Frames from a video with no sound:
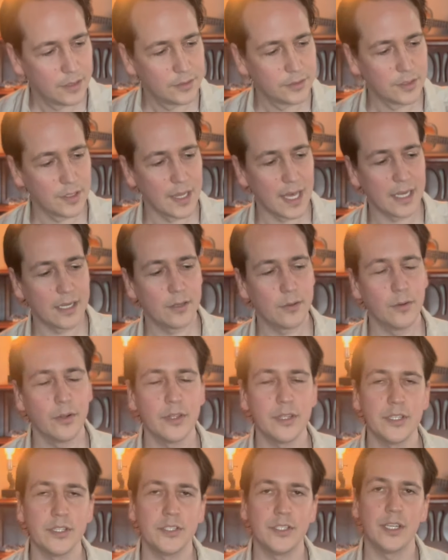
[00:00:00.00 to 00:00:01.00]
So that
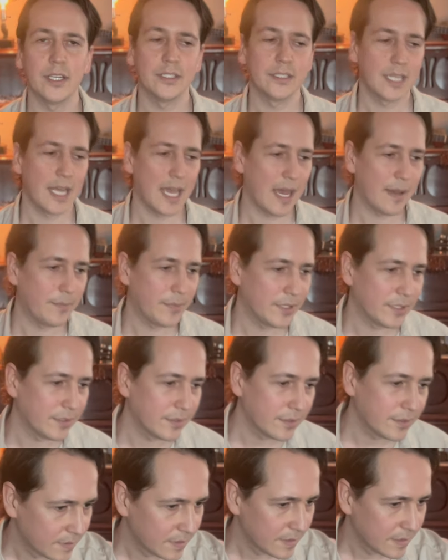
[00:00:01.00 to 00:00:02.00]
chord that just
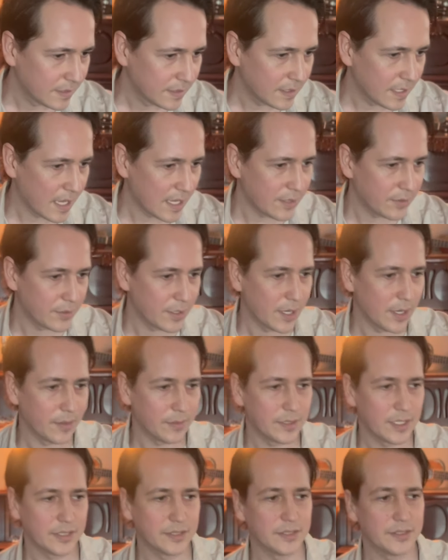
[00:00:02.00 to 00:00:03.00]
happened, I don't know,
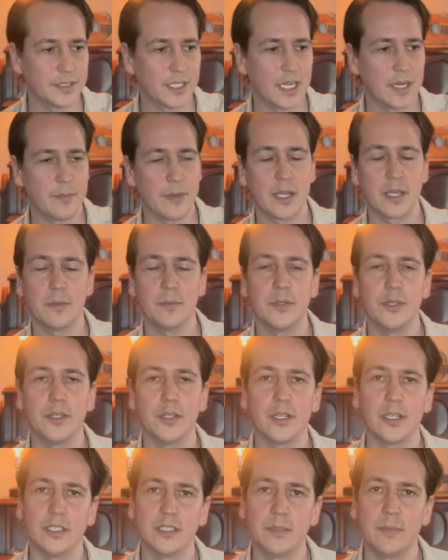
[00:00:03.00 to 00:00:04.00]
it doesn't say on my
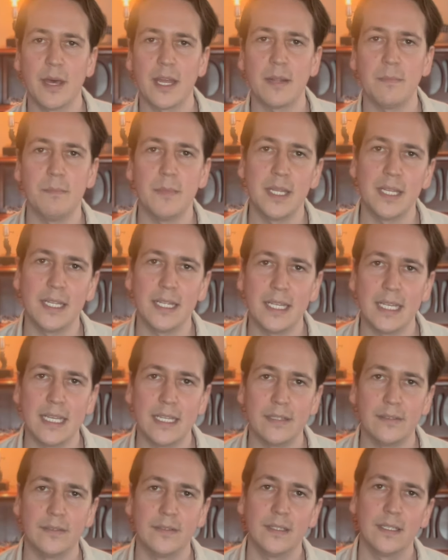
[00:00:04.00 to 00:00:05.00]
computer, it's about a minute
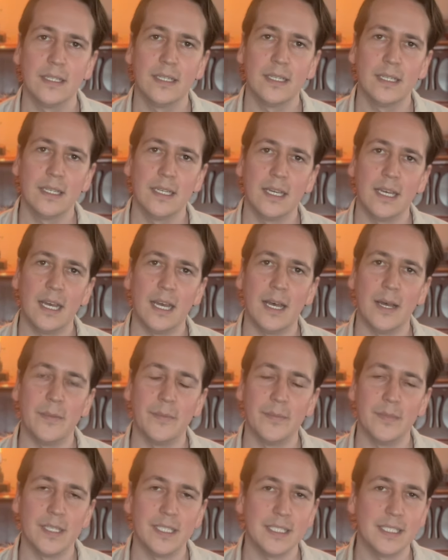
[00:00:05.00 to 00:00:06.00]
in,
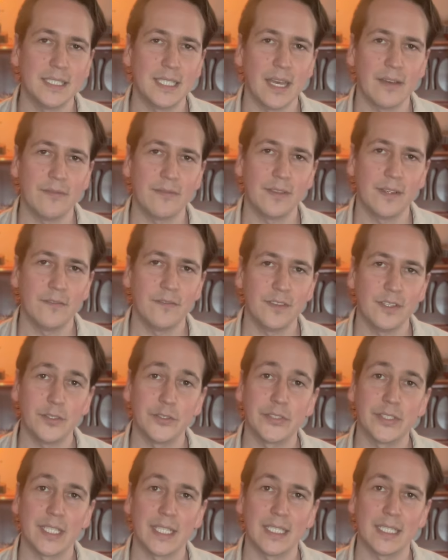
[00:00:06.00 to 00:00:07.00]
it
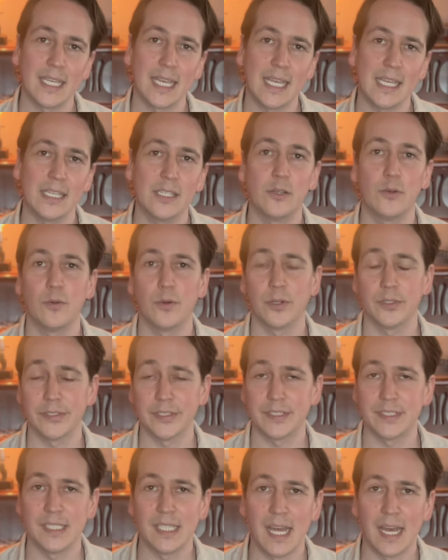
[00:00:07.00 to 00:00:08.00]
feels like a chord
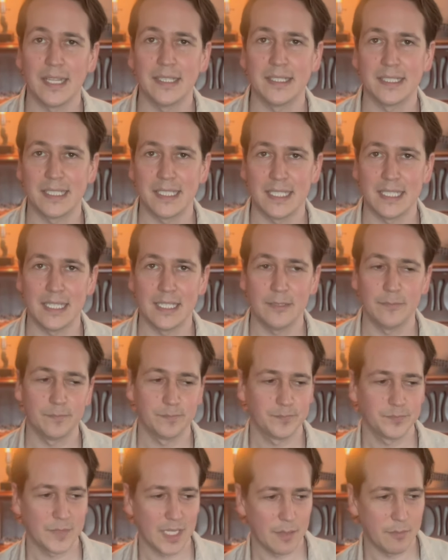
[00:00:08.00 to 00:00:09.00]
that's not in the key.
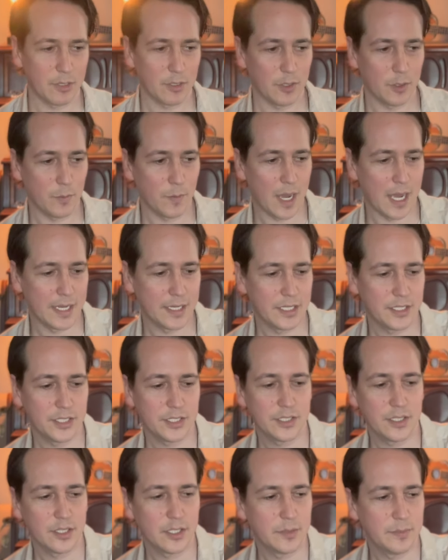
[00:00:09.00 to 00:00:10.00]
I'm going to rewind it
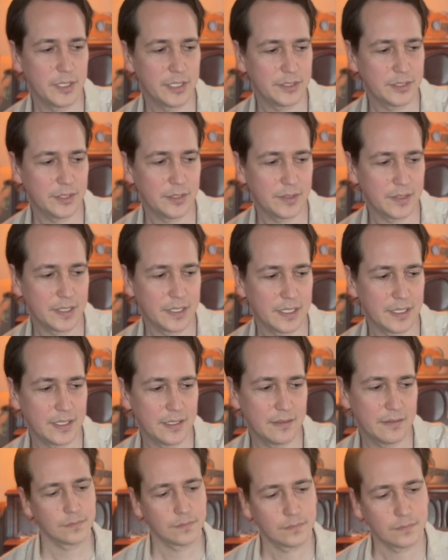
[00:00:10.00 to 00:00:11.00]
just a little bit so you can hear
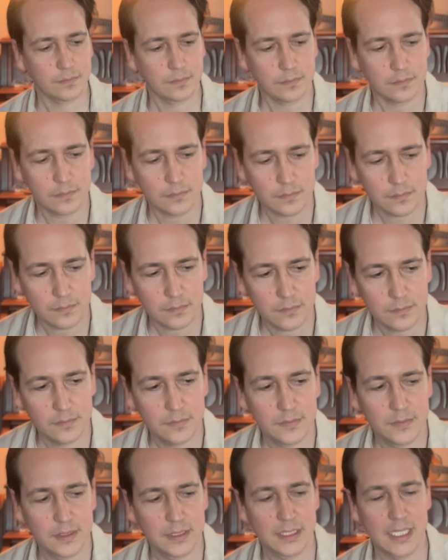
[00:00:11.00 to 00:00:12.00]
it.
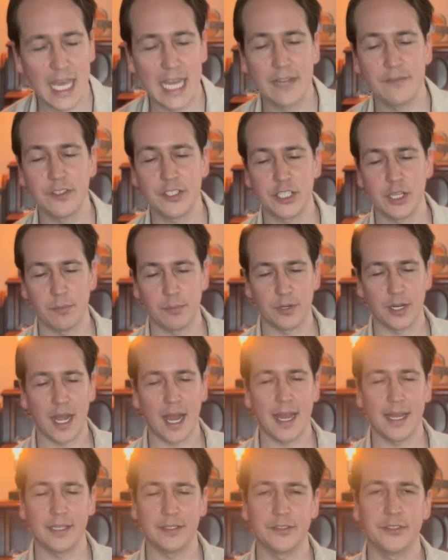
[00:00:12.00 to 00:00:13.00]
Kind of a
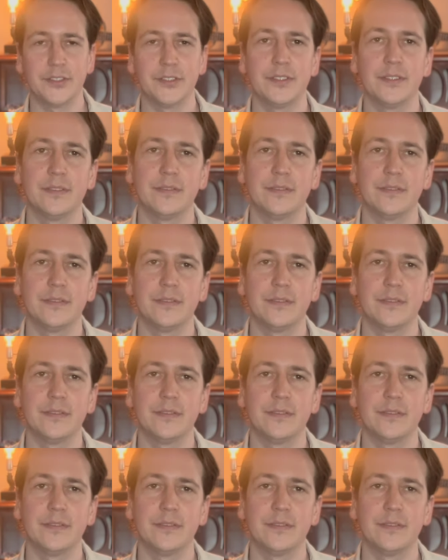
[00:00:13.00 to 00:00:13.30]
surprise